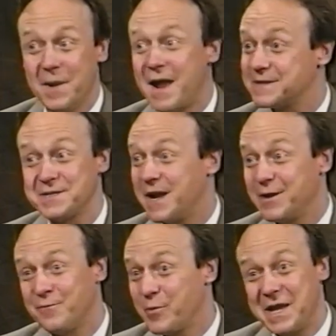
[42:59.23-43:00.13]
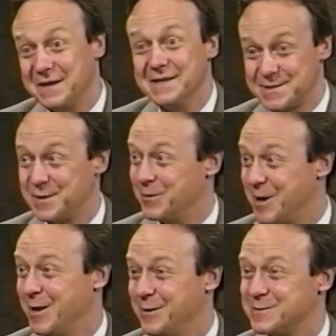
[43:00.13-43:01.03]
not a sign of weakness
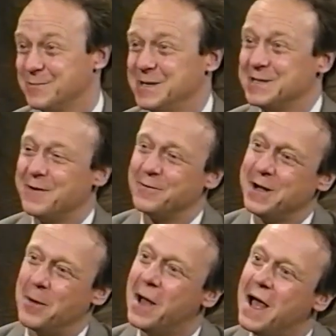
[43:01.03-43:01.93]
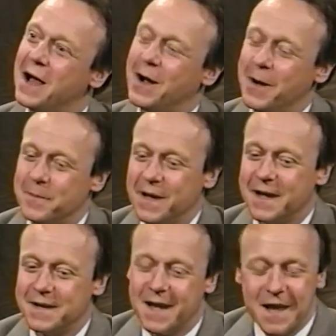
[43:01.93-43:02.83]
to reach out for help.
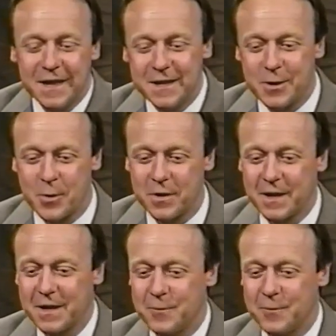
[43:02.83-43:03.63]
And, you know, it